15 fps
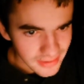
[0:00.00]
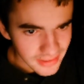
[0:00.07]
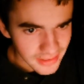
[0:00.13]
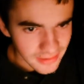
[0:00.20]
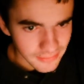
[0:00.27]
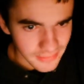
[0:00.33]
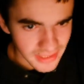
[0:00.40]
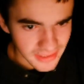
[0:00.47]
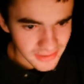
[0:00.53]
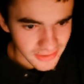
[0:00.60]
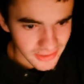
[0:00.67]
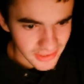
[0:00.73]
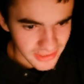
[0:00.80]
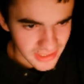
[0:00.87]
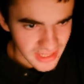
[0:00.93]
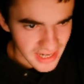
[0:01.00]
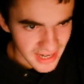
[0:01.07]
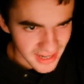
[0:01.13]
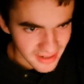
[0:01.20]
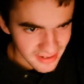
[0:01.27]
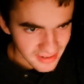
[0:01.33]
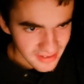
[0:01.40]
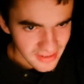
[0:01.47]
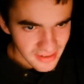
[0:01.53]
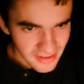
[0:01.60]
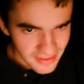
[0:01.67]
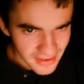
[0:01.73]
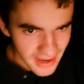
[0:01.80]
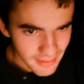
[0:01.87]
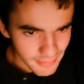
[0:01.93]
Oh my god, yeah.
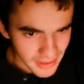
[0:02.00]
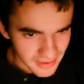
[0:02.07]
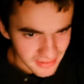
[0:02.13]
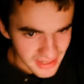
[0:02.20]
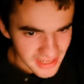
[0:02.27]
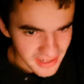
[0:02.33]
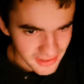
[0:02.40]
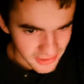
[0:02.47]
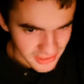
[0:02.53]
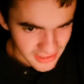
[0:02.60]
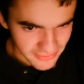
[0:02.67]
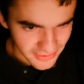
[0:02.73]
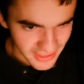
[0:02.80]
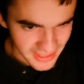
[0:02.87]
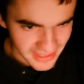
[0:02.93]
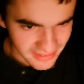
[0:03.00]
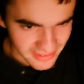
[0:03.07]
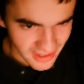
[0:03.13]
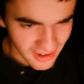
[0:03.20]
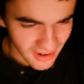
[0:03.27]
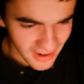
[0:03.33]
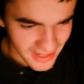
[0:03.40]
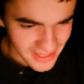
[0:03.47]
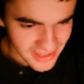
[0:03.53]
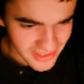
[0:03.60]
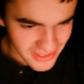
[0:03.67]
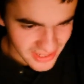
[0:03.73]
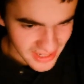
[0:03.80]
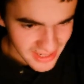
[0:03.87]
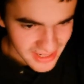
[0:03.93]
Yep, and Hideyoshi fucking
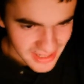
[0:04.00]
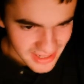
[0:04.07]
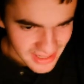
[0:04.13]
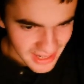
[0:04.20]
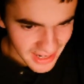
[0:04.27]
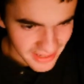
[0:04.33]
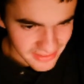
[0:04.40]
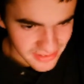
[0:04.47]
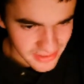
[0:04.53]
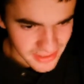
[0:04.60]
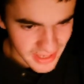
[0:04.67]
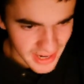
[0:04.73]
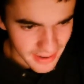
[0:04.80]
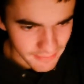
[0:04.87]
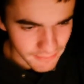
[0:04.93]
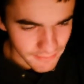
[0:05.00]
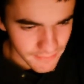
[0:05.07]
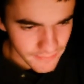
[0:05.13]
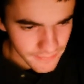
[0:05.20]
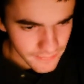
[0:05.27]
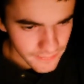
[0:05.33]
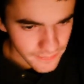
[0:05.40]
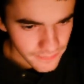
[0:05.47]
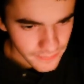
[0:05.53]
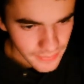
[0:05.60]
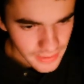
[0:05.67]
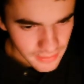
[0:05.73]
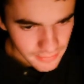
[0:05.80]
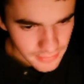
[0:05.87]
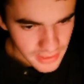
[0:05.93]
dies, and,
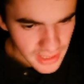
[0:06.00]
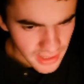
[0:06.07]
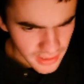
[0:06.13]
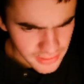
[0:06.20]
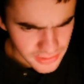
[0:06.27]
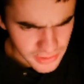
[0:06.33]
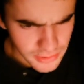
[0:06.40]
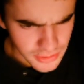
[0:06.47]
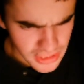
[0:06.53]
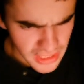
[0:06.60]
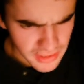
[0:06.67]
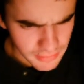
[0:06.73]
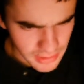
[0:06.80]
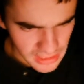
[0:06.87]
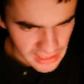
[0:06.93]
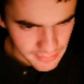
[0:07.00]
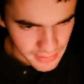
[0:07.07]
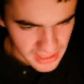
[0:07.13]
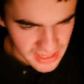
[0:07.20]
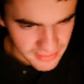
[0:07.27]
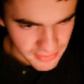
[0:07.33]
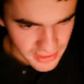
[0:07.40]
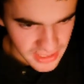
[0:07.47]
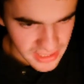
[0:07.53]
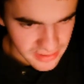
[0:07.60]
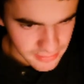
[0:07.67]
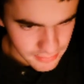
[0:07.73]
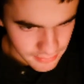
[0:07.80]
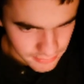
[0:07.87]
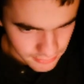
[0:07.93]
yeah, I do genuinely believe that he
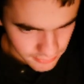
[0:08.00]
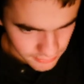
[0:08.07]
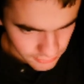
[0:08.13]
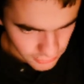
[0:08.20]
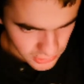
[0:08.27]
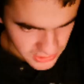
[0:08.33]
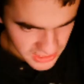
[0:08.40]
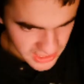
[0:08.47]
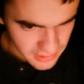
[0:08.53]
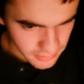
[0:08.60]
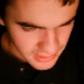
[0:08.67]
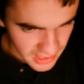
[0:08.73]
was killed.